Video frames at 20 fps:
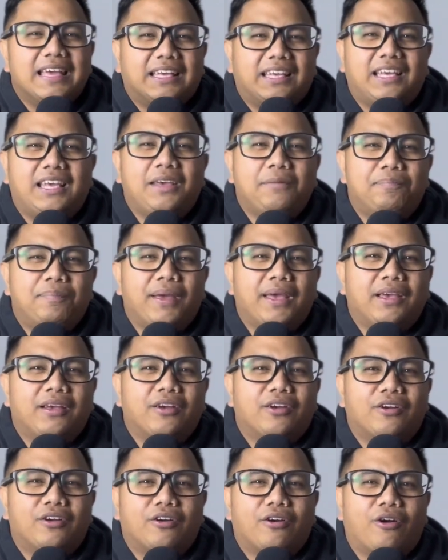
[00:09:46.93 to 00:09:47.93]

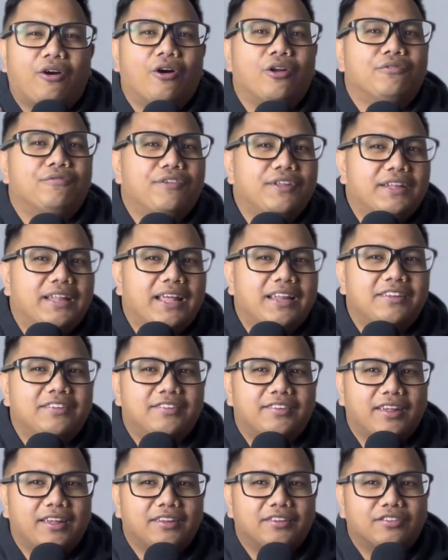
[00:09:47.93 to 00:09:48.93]
keeping
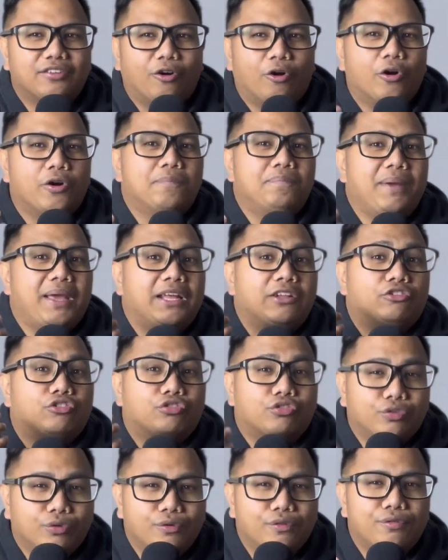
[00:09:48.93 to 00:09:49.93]
confidences, or being
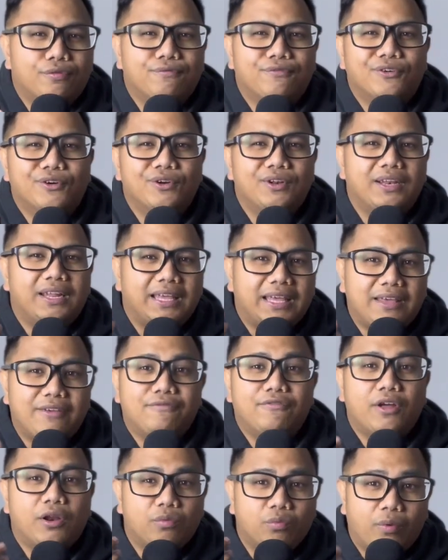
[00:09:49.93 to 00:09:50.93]
truthful
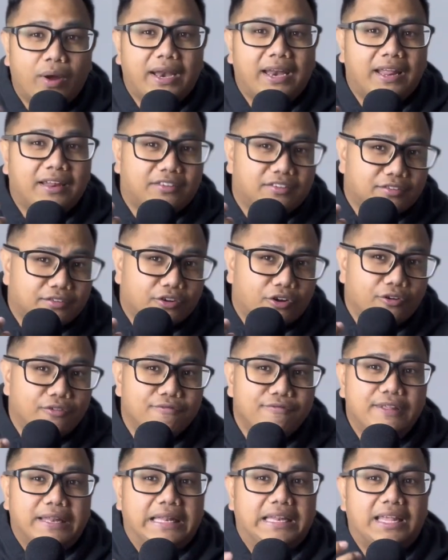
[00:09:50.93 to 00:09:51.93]
even when it's
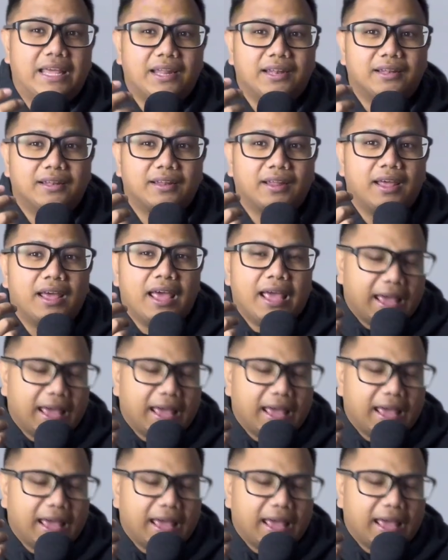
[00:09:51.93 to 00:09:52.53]
convenient.